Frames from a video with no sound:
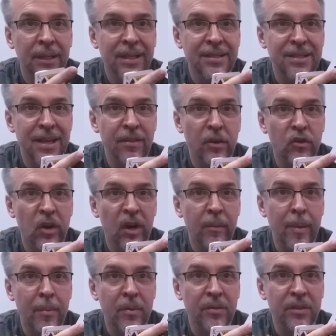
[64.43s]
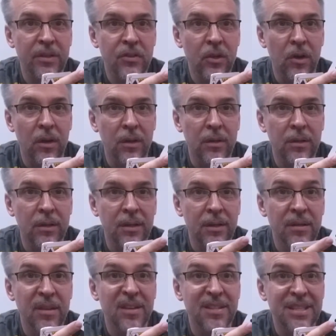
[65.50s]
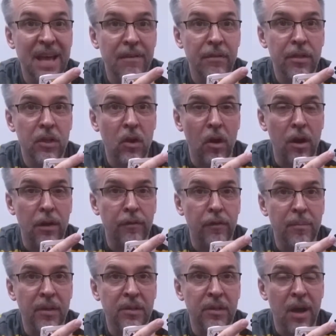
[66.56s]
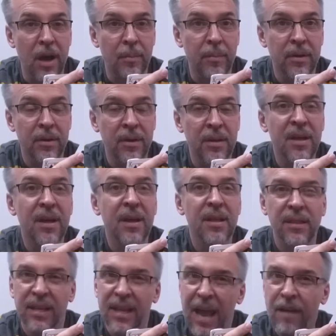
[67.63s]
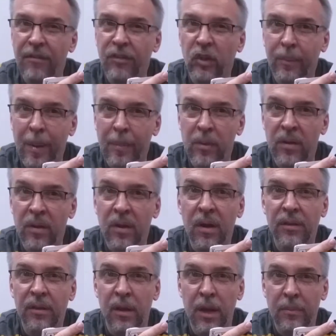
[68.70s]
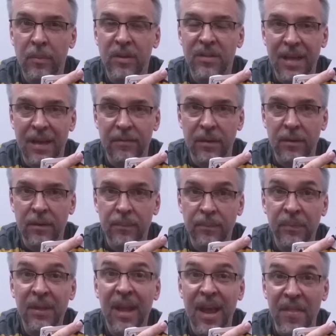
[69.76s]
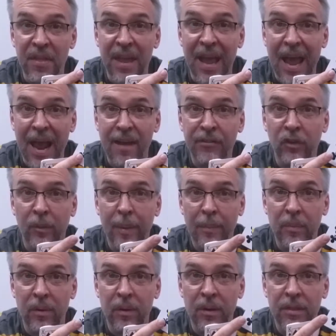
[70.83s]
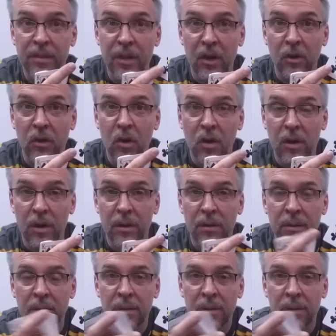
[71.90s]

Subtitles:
Let's say they're trying to remember this card, the 7th card from the top. They have to remember the number 7, and they have to remember their card.